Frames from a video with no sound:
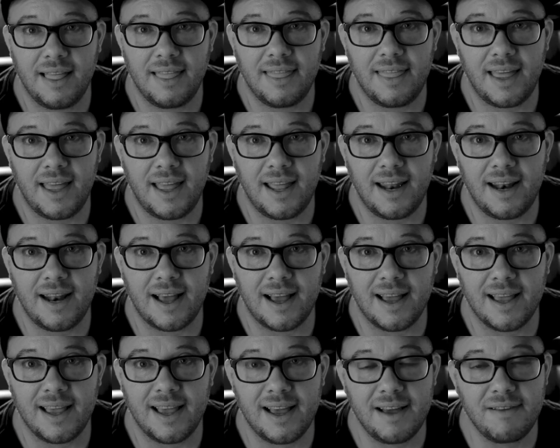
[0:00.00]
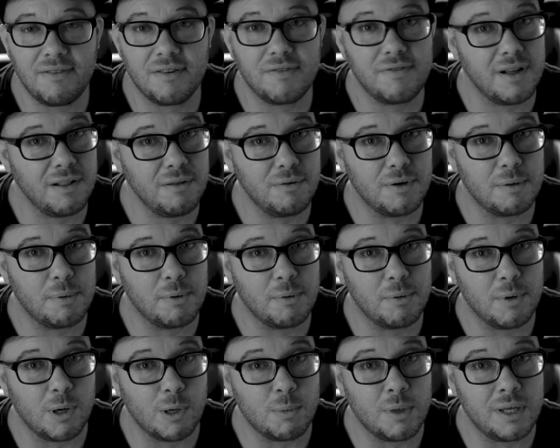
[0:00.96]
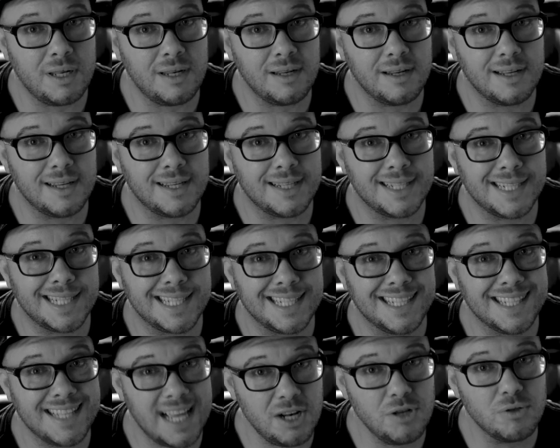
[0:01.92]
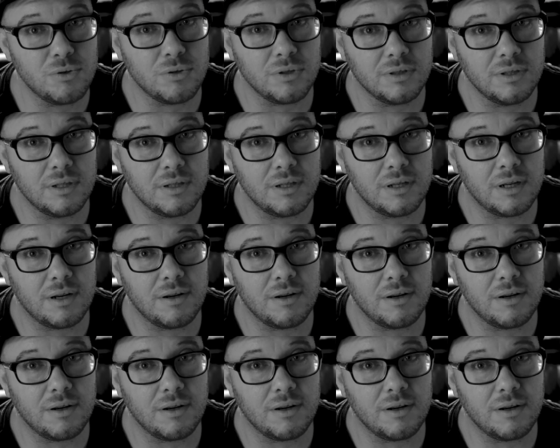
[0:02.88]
then I have a follow-up appointment scheduled